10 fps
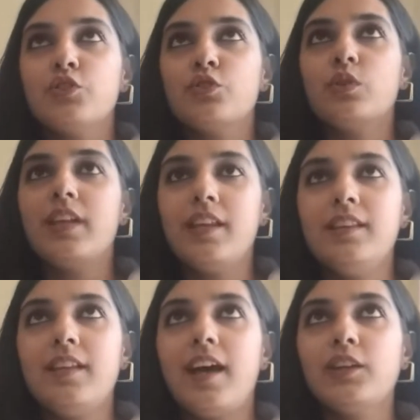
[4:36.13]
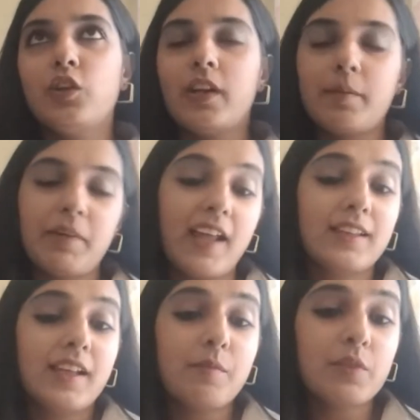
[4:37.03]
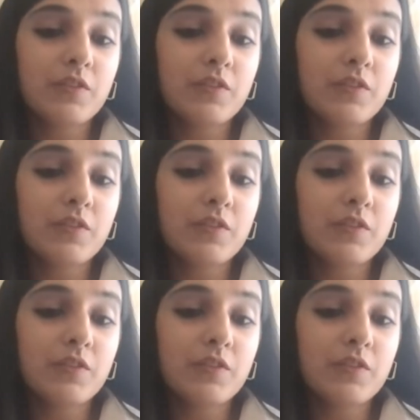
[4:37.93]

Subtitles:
So then I thought, but at the time,